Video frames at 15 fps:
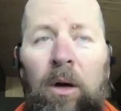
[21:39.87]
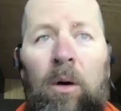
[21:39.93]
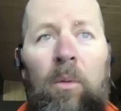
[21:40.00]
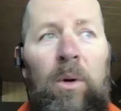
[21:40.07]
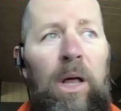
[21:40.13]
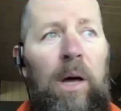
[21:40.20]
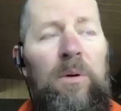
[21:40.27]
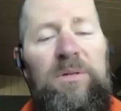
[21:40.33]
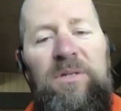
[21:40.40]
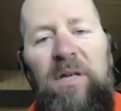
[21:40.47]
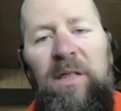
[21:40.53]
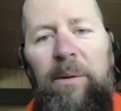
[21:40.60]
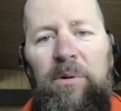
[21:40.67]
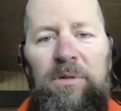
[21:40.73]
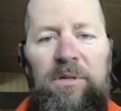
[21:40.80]
Well, I will say
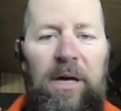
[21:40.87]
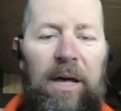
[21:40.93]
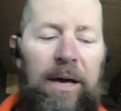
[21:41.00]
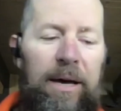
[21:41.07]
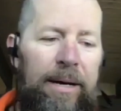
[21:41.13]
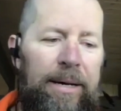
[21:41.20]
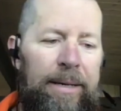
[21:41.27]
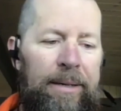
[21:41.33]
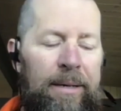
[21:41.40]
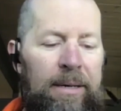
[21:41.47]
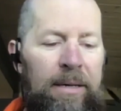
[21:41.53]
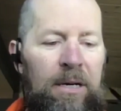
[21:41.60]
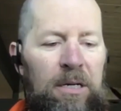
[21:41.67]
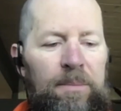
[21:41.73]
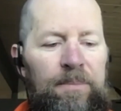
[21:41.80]
that was
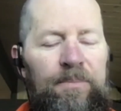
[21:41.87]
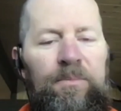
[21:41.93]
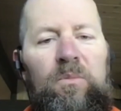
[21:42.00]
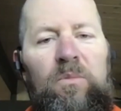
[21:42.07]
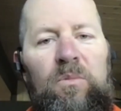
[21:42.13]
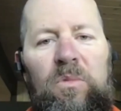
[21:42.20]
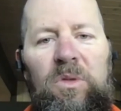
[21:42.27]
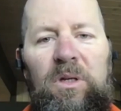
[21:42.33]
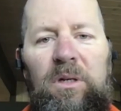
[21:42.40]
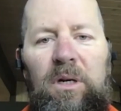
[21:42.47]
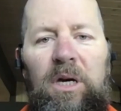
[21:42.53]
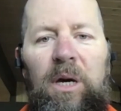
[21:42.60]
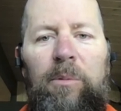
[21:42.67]
it